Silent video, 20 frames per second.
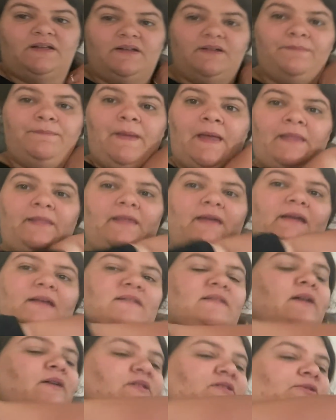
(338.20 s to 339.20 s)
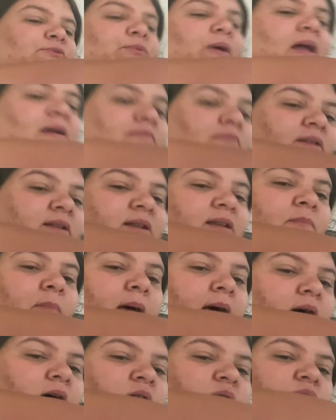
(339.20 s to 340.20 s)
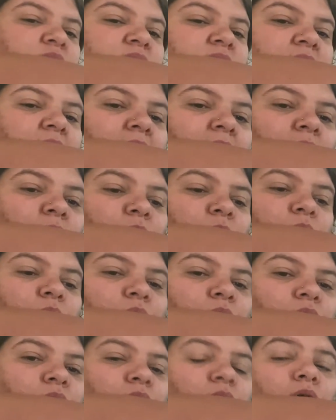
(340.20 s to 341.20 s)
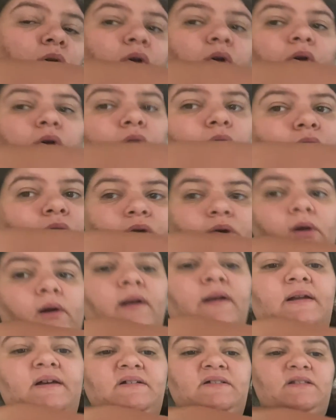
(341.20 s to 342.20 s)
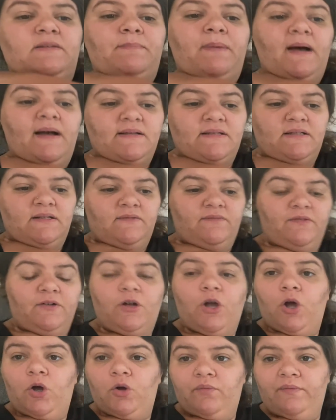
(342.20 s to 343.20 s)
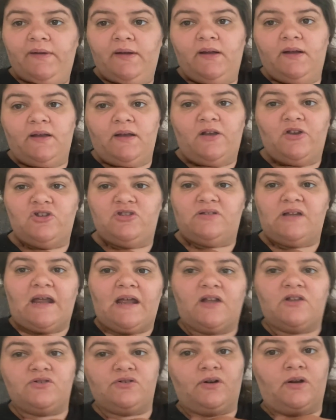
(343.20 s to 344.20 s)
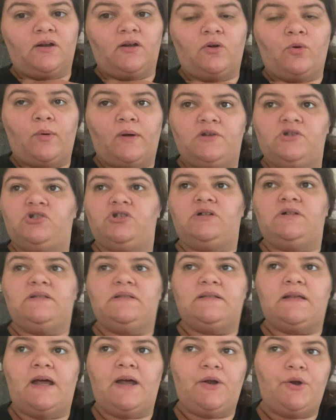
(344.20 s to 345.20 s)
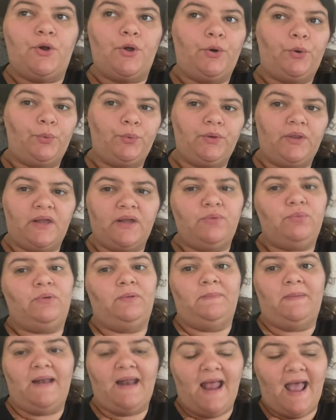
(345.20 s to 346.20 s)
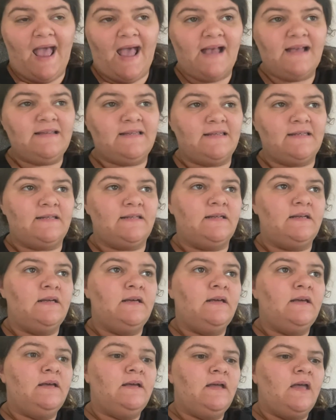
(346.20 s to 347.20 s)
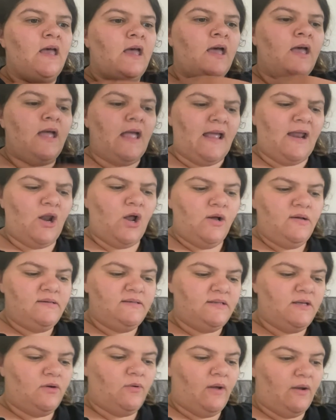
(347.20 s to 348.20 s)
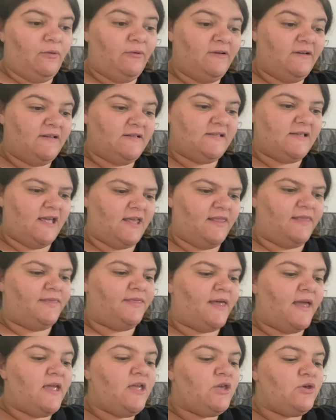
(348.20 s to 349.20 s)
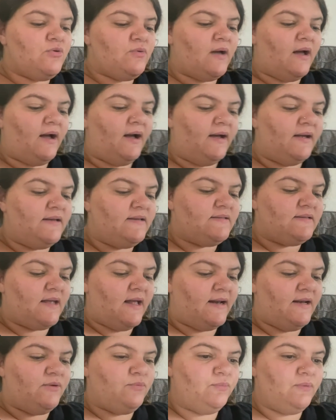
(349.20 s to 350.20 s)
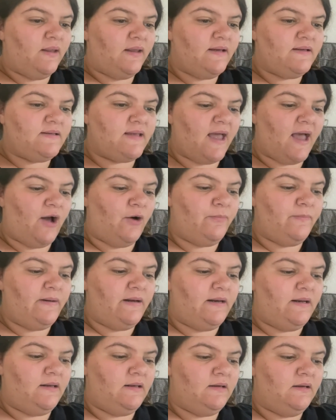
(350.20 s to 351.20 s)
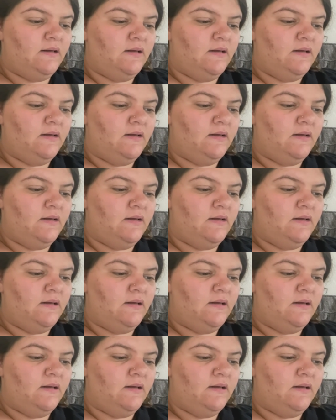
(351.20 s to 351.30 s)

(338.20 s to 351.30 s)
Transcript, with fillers: mainly because I was rambling about how I tested positive for COVID and just answering questions that I know that have been asked. And also, I wanted to say thank you guys. I didn't realize how many...